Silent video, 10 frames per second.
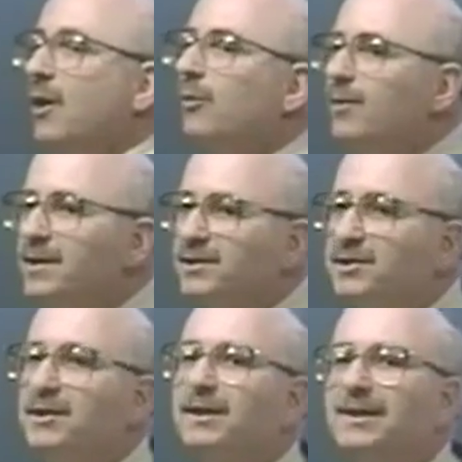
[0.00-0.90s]
risks
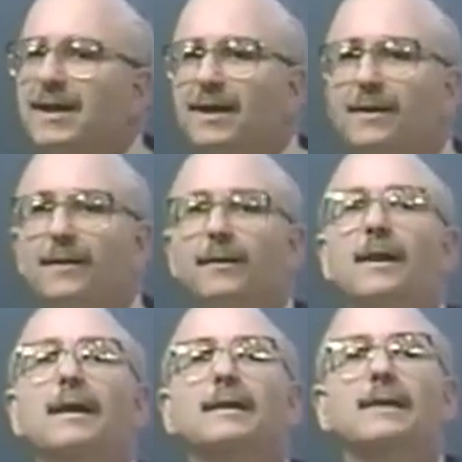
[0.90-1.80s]
that kill
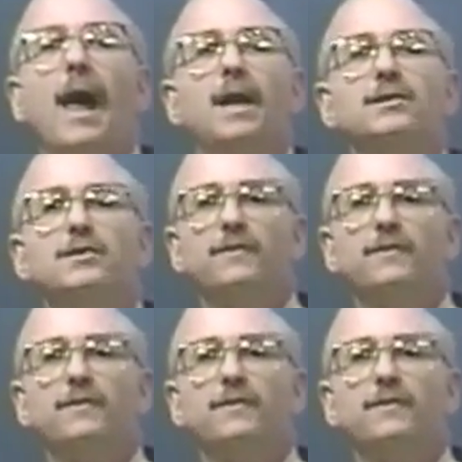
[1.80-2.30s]
lots